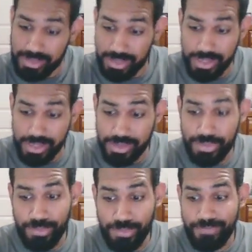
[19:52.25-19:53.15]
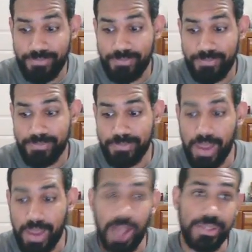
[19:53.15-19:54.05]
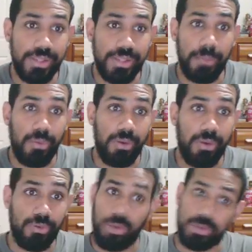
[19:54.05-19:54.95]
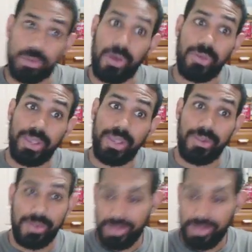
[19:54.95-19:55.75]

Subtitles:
It's God's number 1 rule. Don't kill.